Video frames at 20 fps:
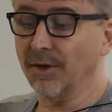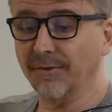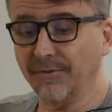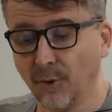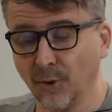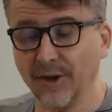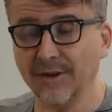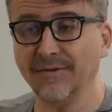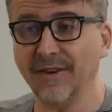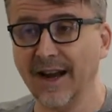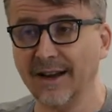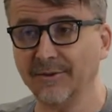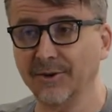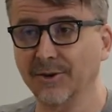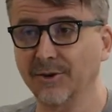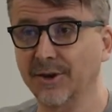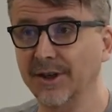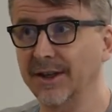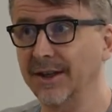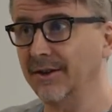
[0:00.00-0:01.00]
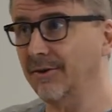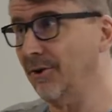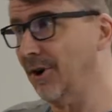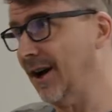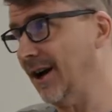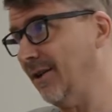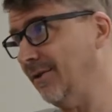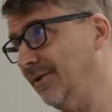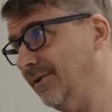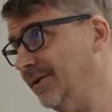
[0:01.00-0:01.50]
On the 45 degree
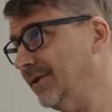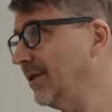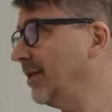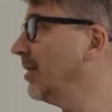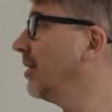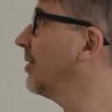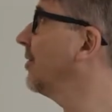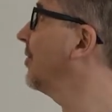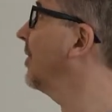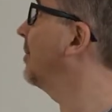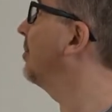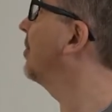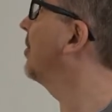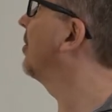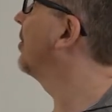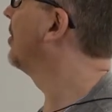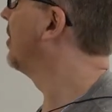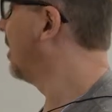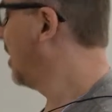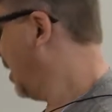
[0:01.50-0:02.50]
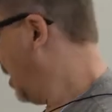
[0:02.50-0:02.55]
crown, a little simpler.